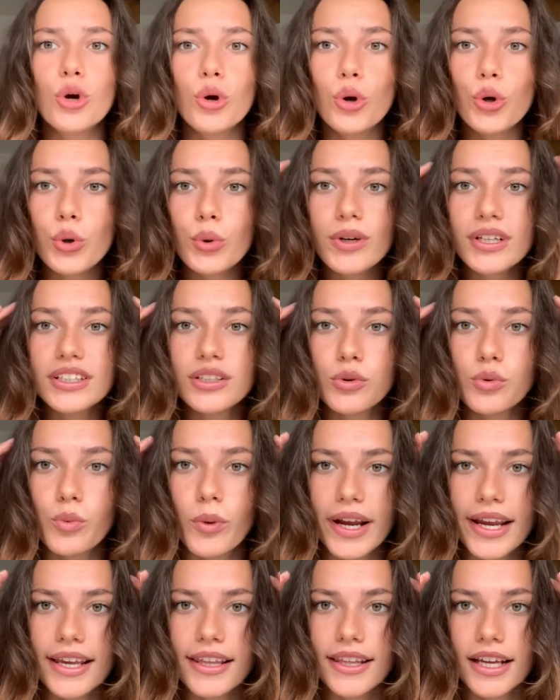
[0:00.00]
Who is
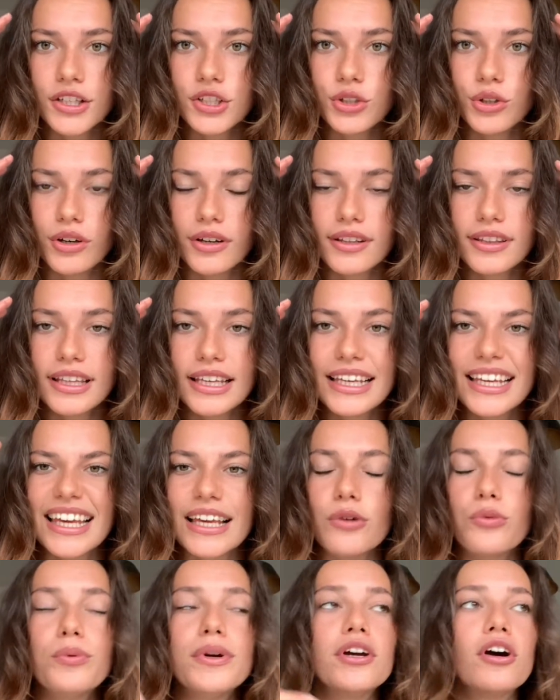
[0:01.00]
aware that you are
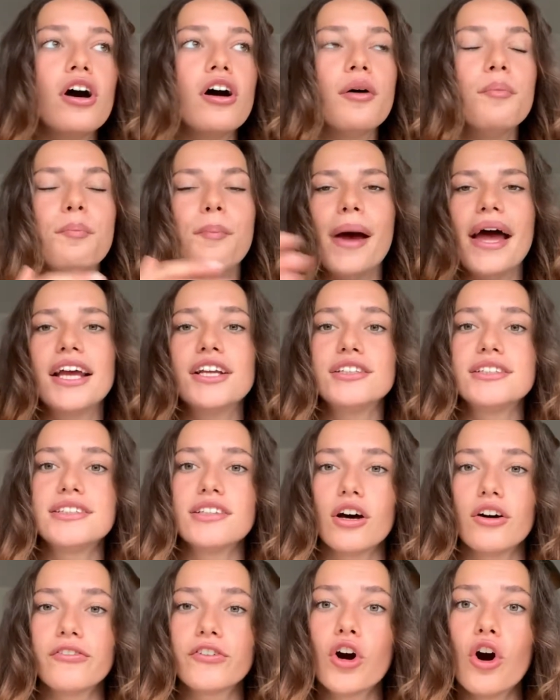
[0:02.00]
thinking? We are a mass
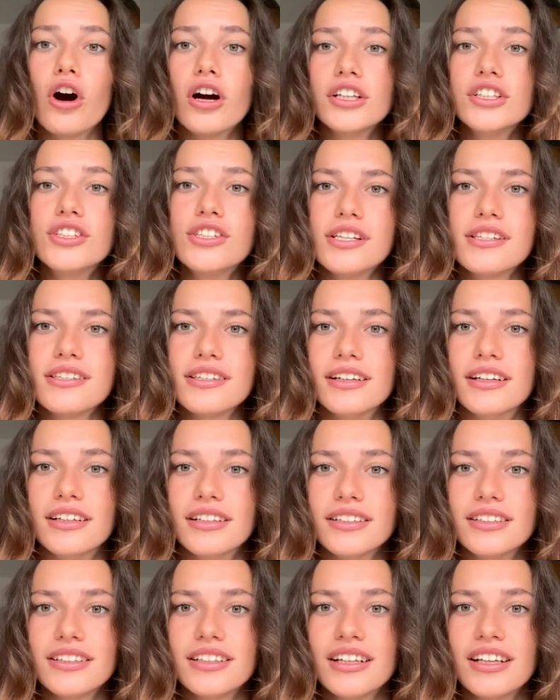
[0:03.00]
of
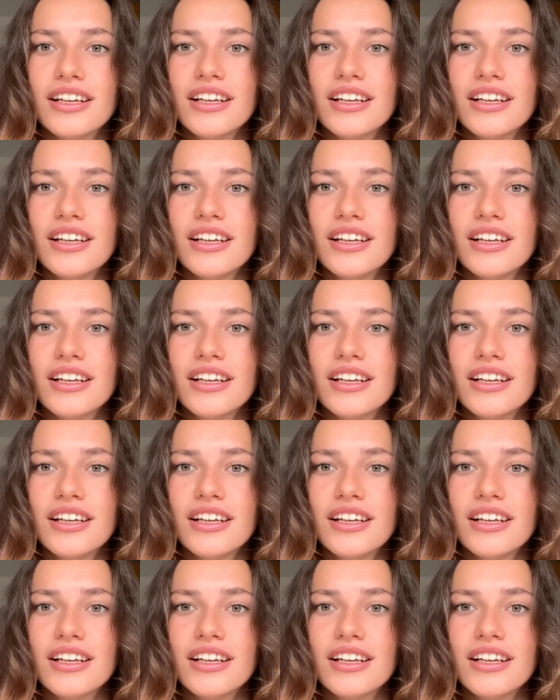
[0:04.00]
consciousness,